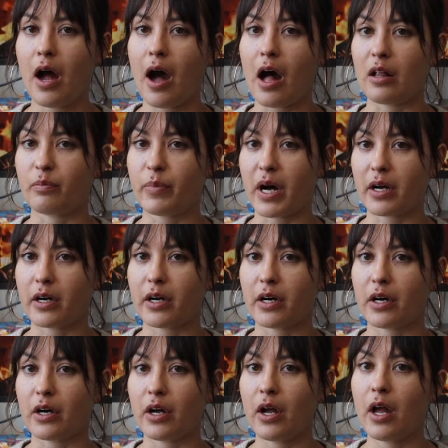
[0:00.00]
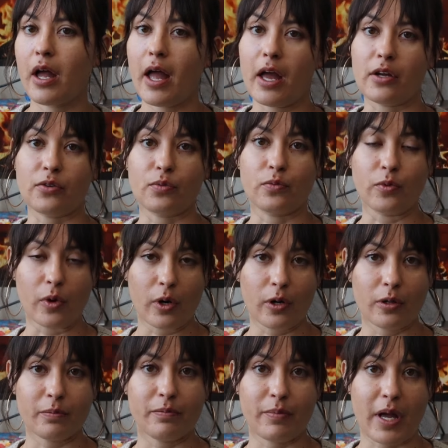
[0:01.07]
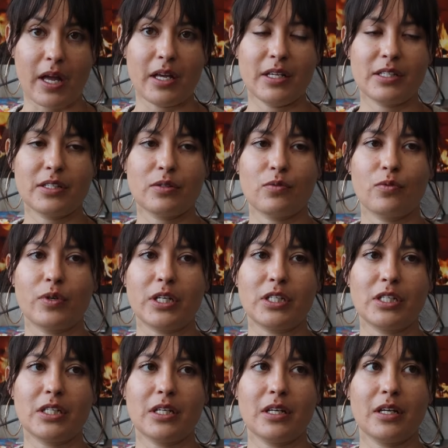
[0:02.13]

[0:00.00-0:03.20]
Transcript: alpaca and wool base, which